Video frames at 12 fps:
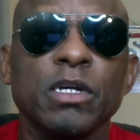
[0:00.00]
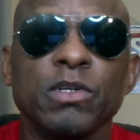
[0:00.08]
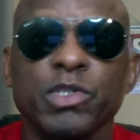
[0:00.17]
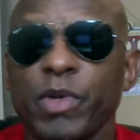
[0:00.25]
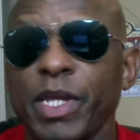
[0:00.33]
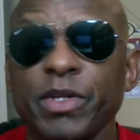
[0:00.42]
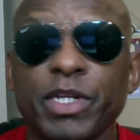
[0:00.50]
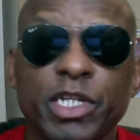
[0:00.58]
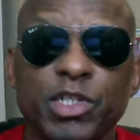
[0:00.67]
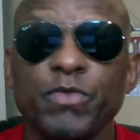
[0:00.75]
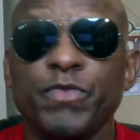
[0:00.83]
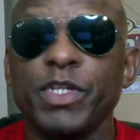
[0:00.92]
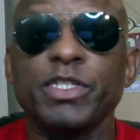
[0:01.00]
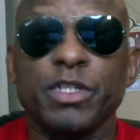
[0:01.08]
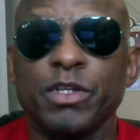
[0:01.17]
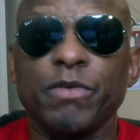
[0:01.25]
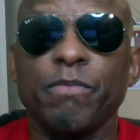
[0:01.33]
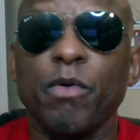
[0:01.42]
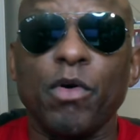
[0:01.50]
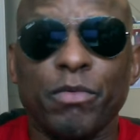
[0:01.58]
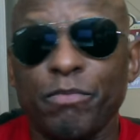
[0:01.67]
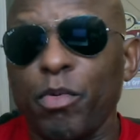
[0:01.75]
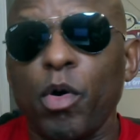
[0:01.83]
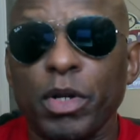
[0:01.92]
So ain't no need you visiting the
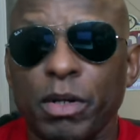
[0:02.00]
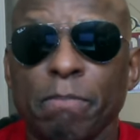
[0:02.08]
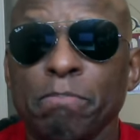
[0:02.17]
border,